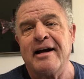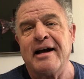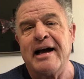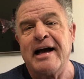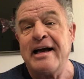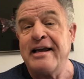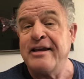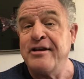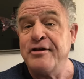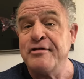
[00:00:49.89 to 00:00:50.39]

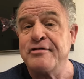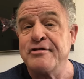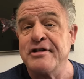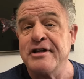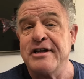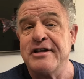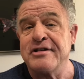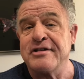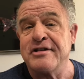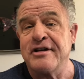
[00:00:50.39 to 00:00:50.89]
I use
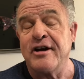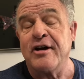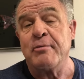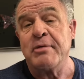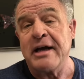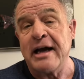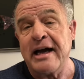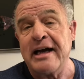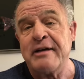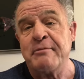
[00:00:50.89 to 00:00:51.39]
these to
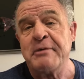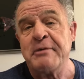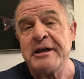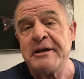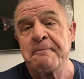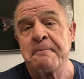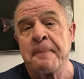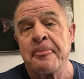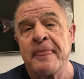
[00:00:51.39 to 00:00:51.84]
help guide me,